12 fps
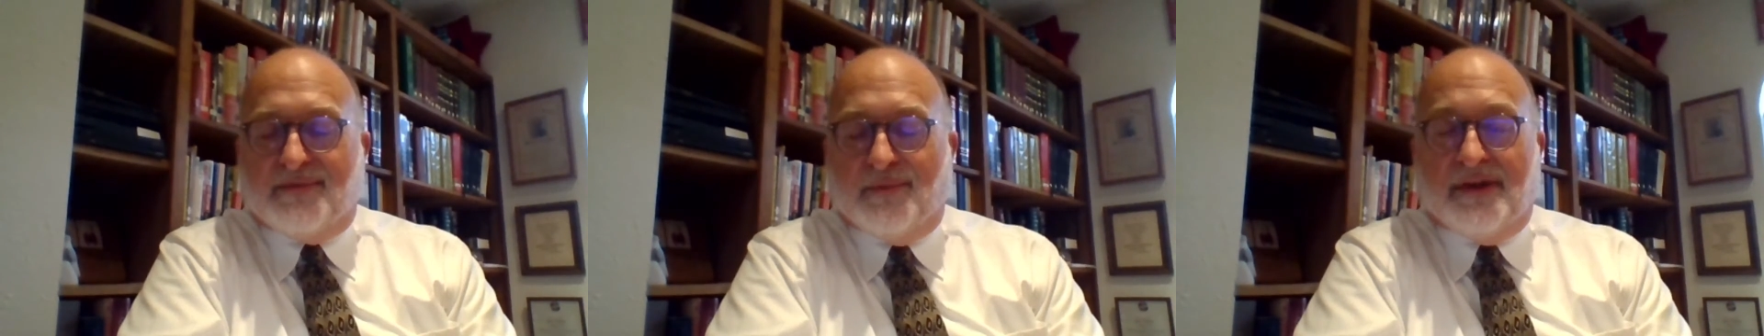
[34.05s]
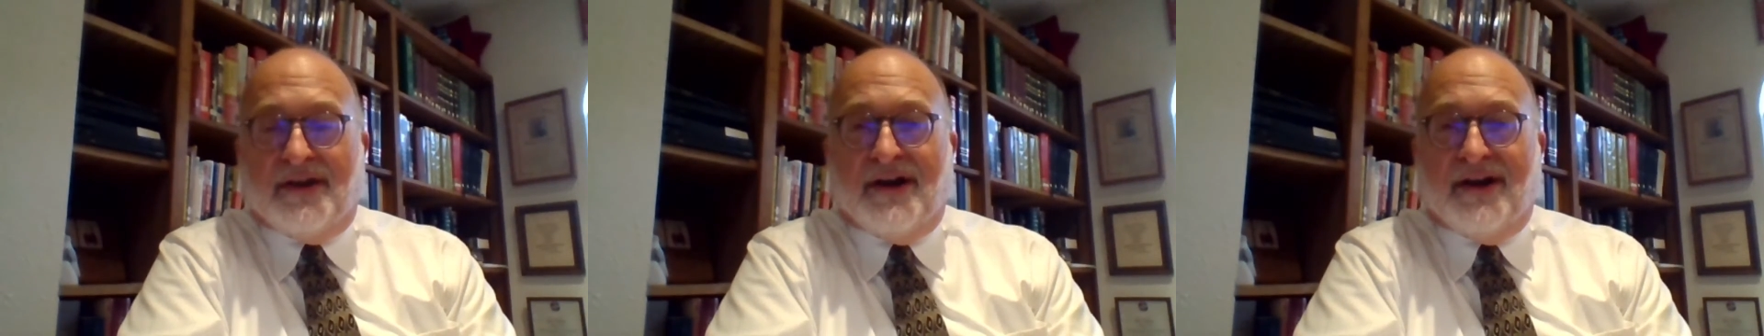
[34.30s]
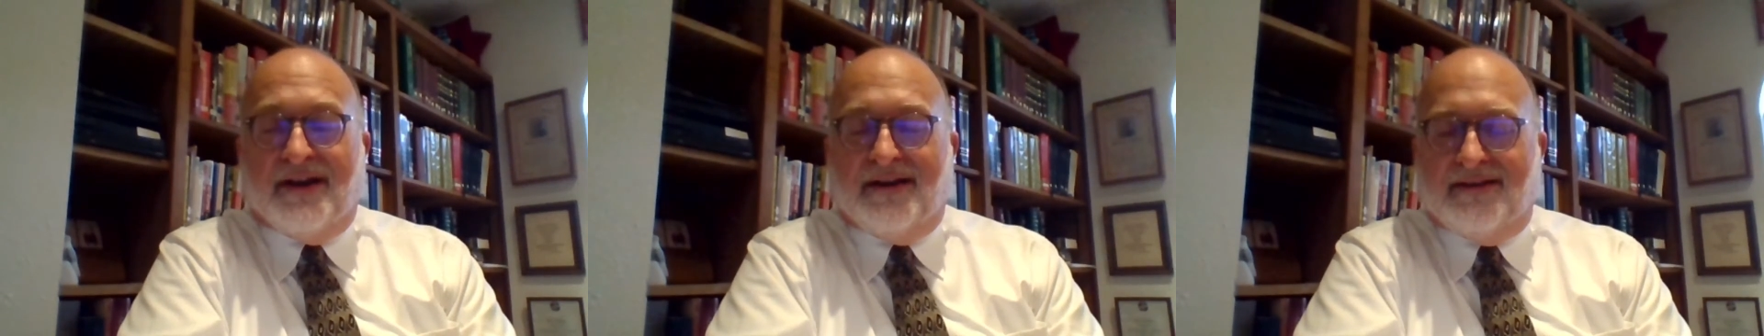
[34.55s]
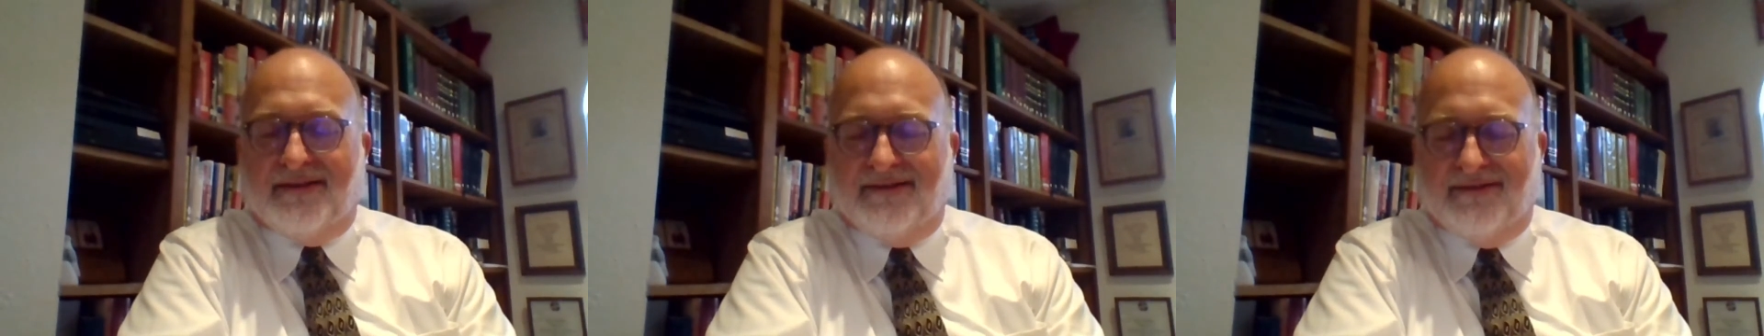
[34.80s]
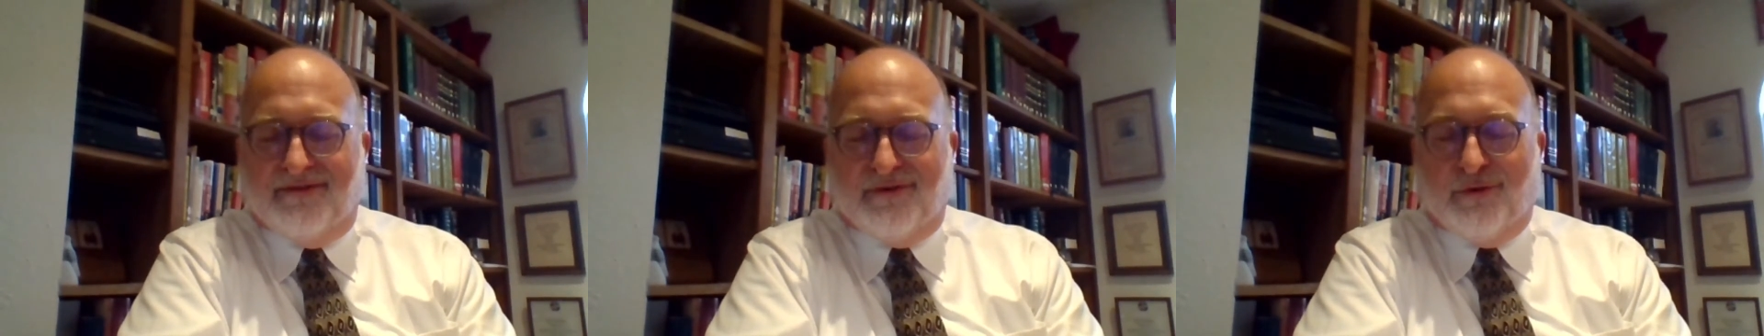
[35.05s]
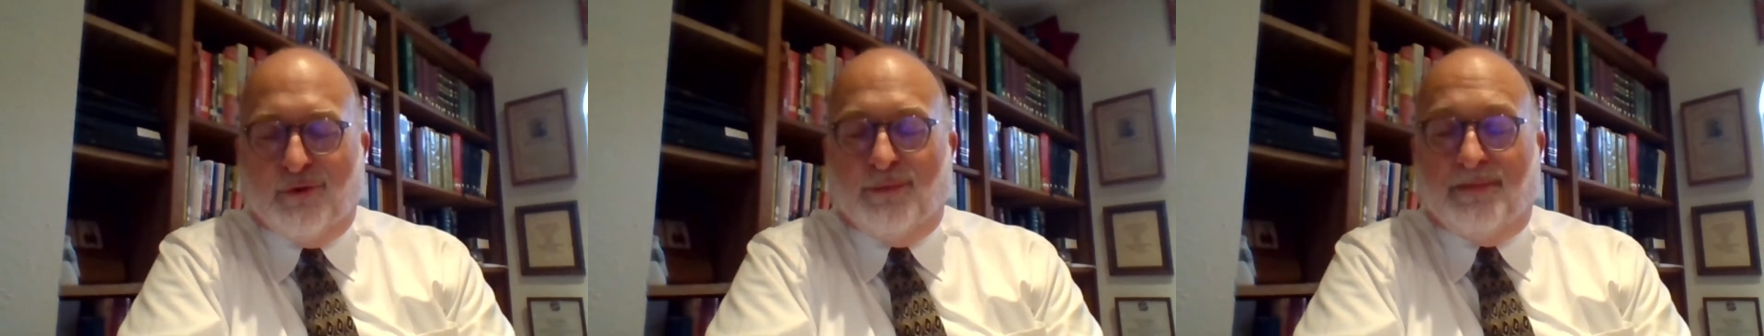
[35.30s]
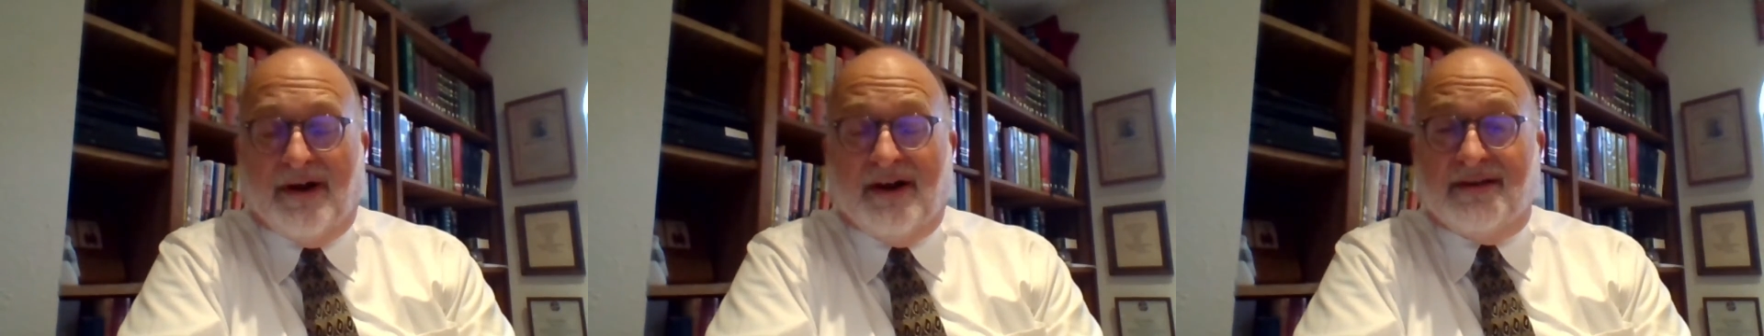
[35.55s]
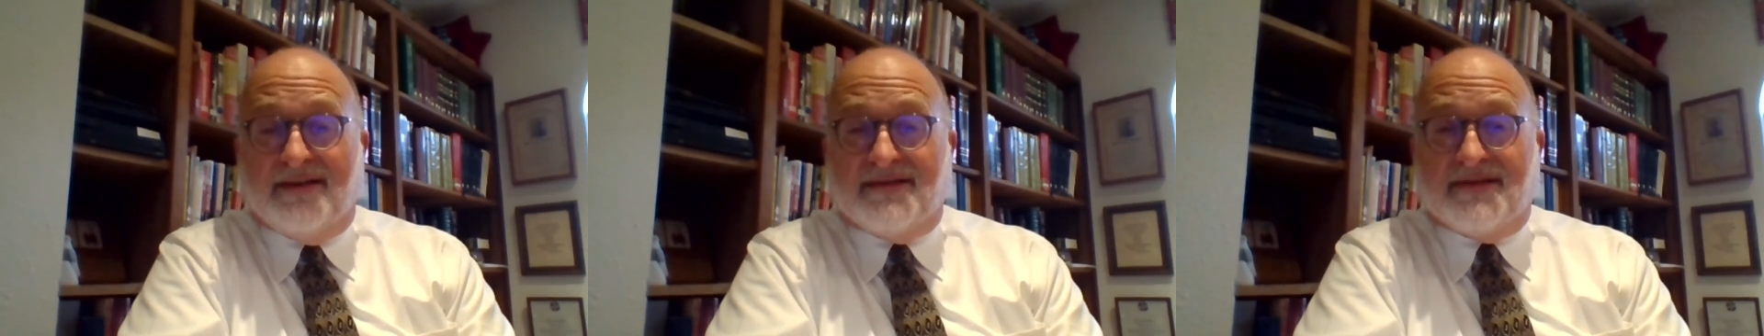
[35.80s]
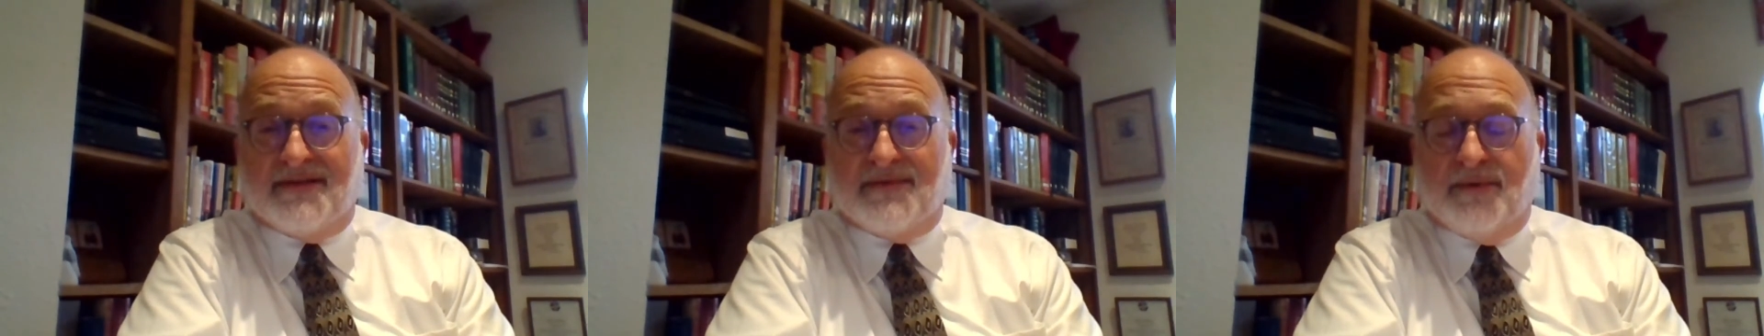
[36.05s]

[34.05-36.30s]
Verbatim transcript: we guide their whole bodies as